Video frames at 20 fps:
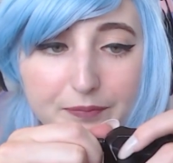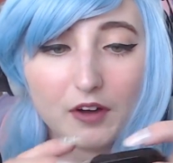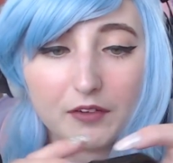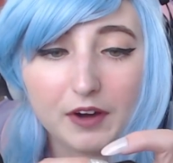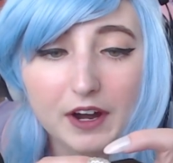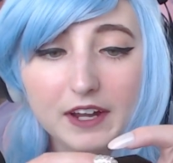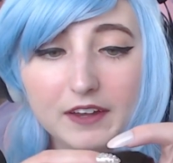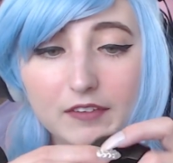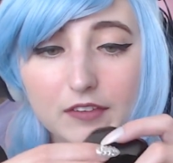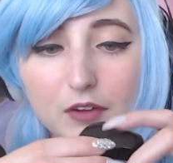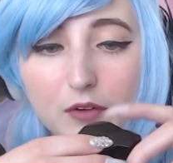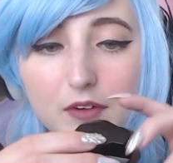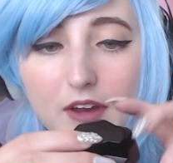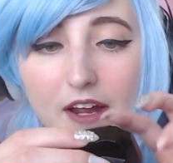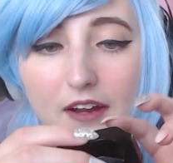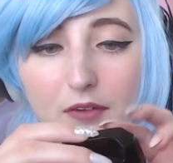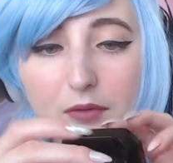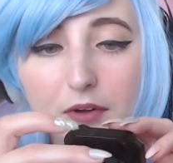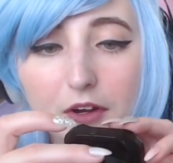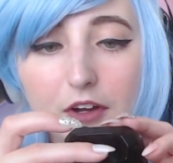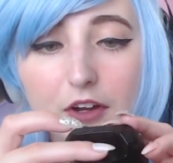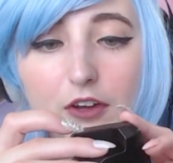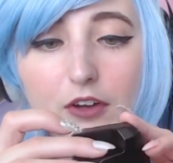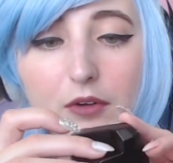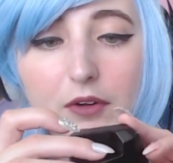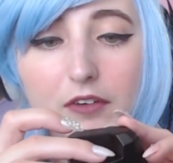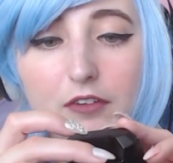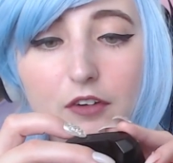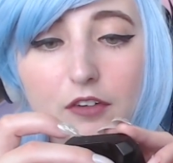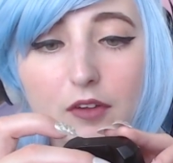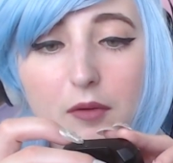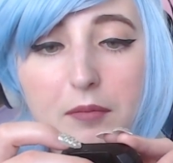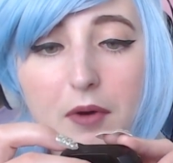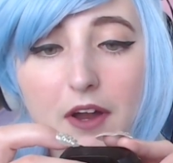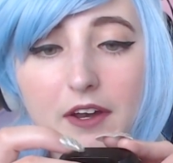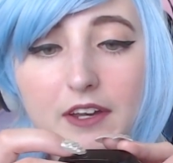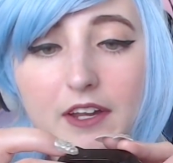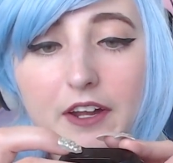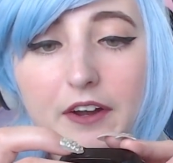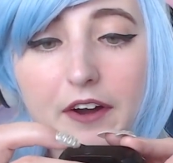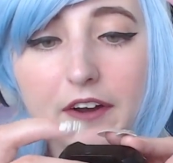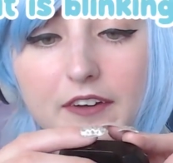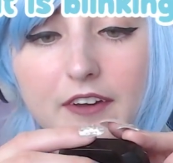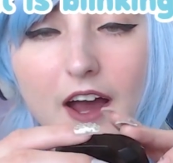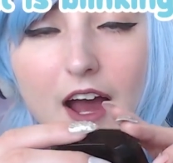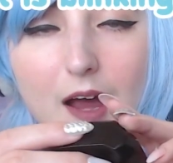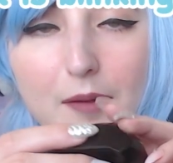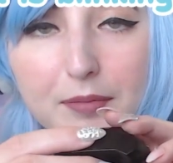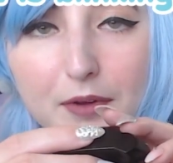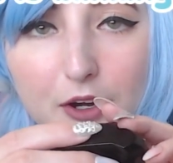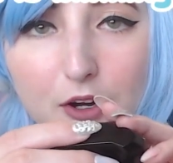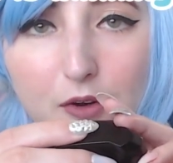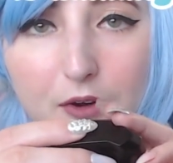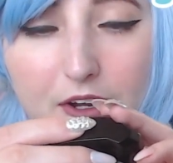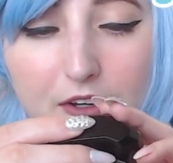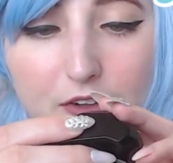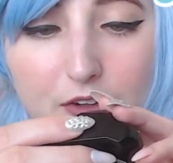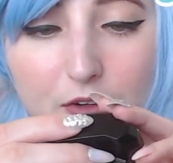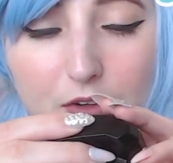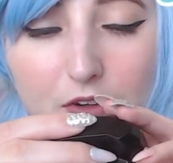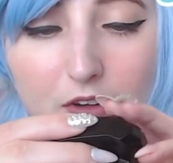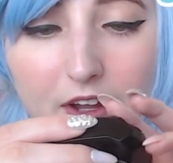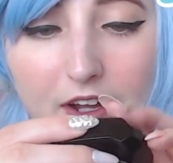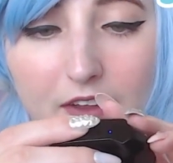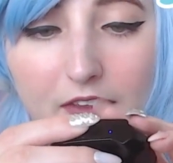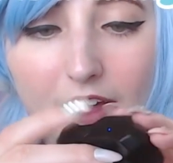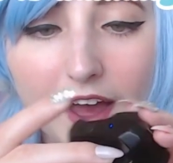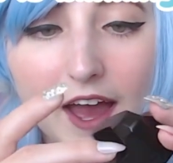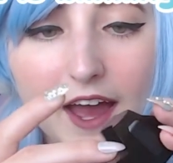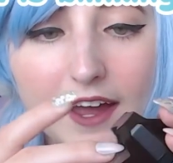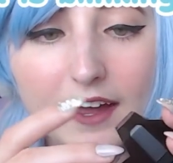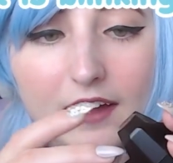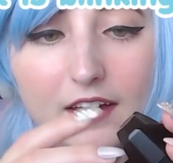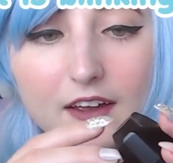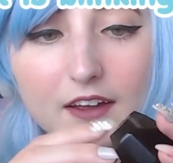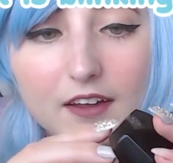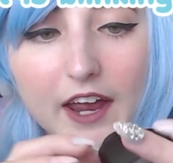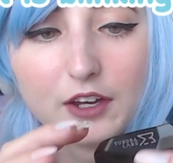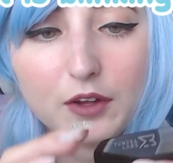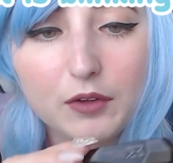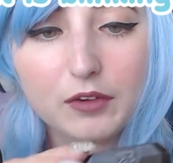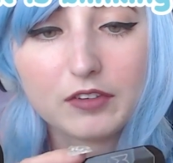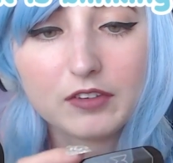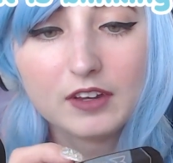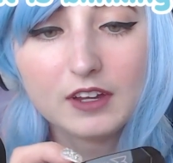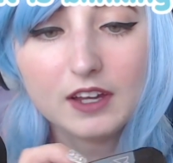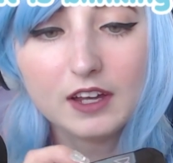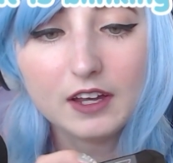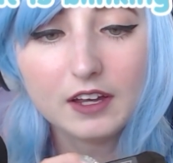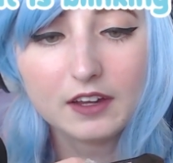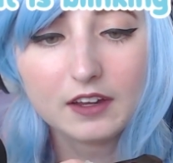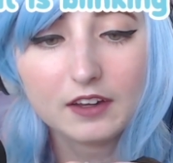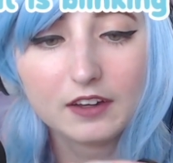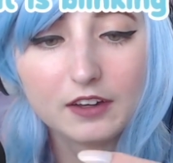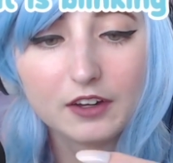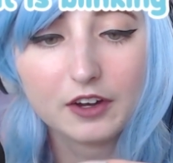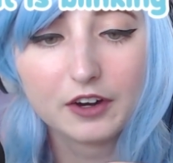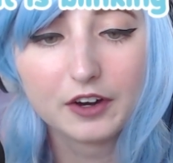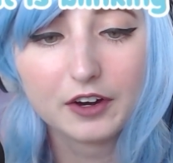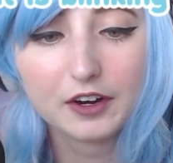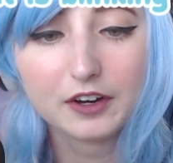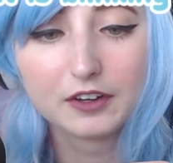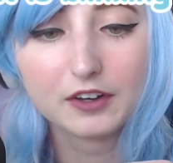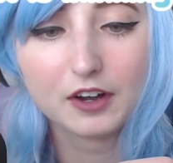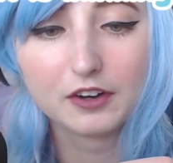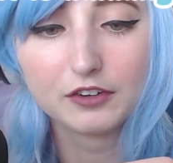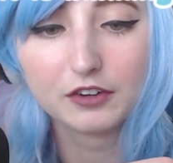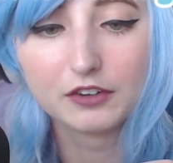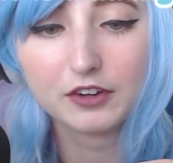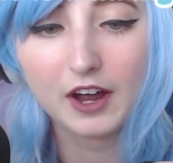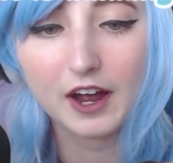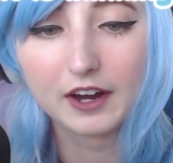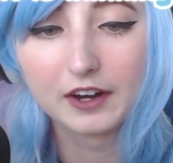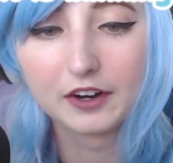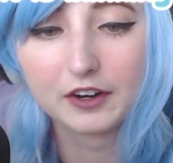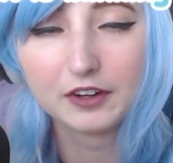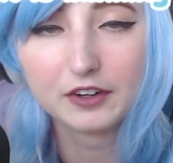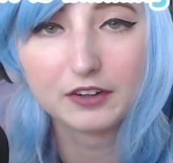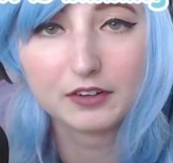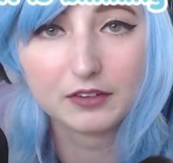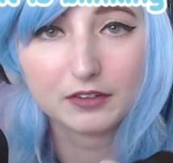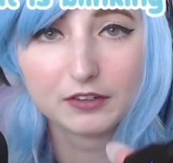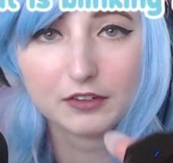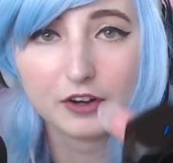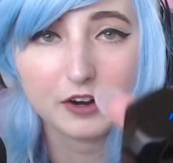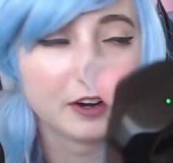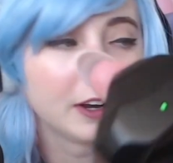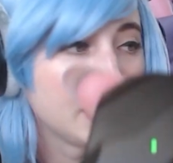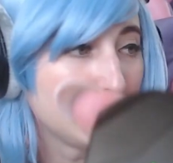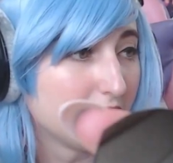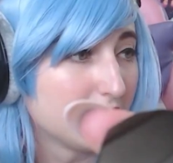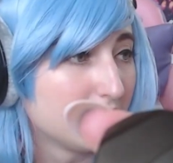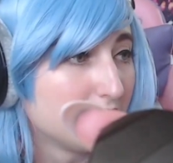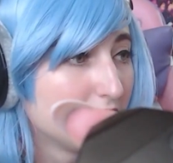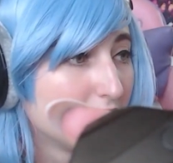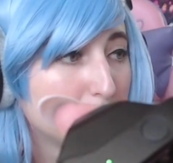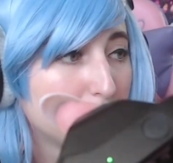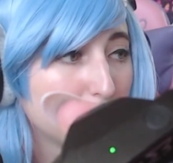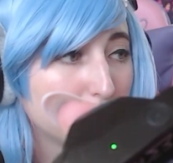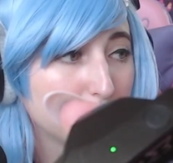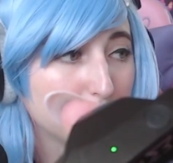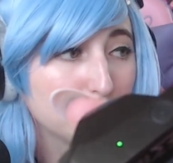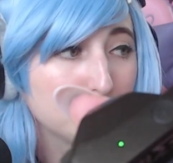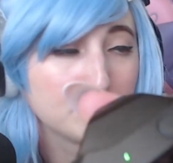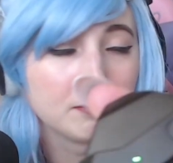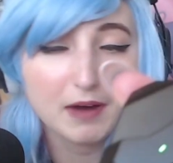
All right, so next what you're gonna do is there's a button here on top. You're going to click that and you'll see your tundra tracker turning blue.